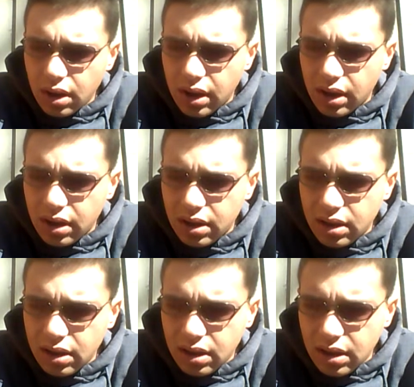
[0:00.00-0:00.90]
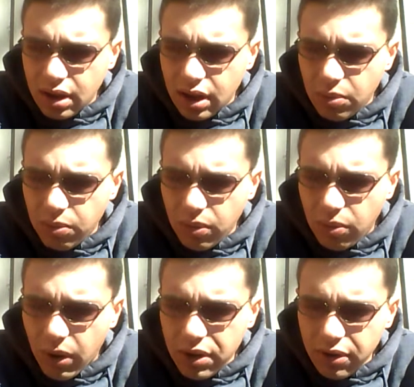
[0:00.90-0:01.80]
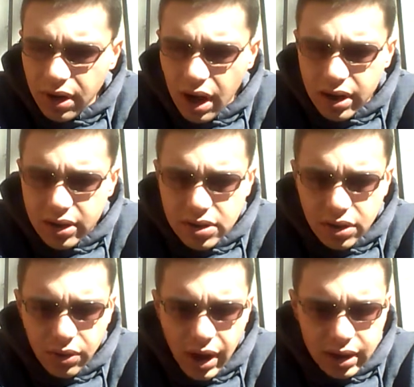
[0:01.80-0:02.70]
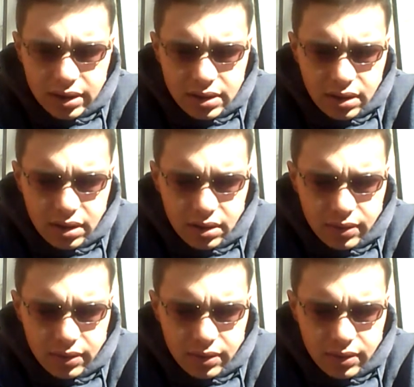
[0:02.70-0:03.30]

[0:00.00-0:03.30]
And whether or not it's correct,